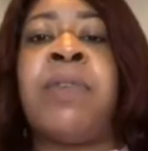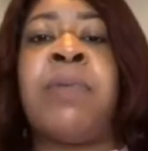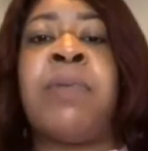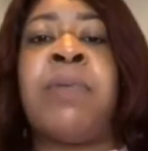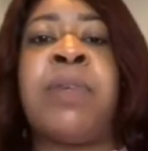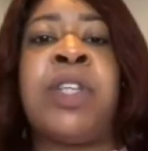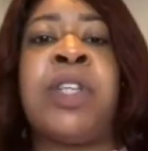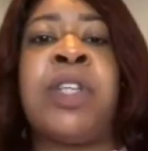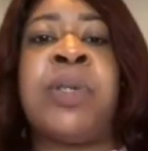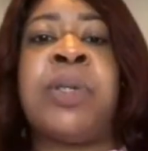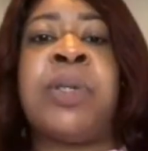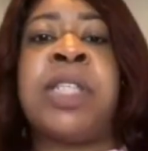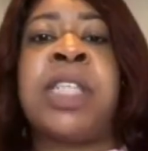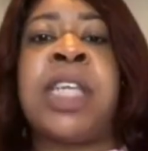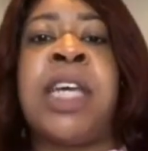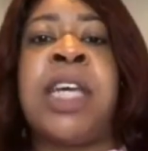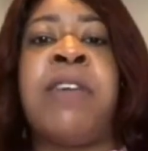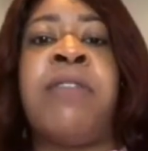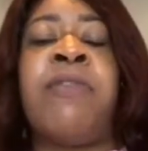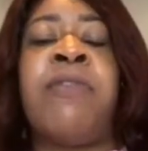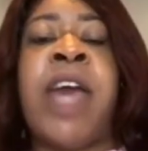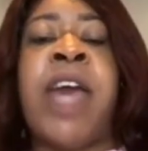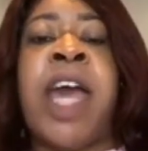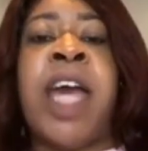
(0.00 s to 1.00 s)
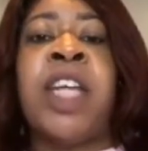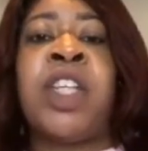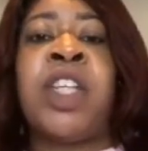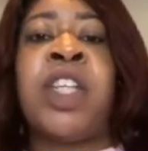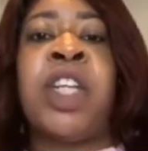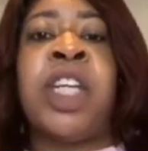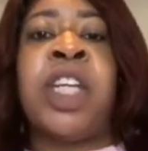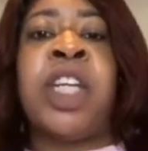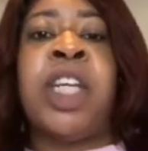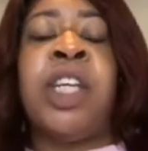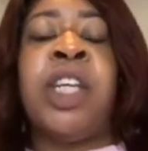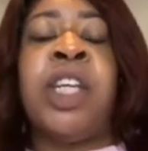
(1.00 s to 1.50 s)
would you say,
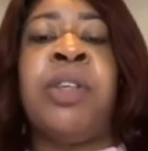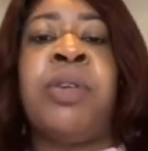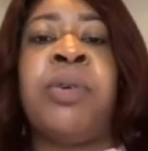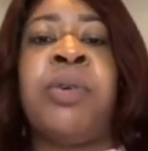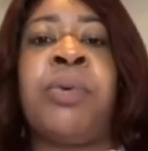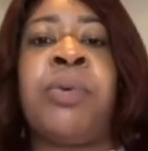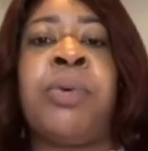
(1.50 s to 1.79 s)
fashion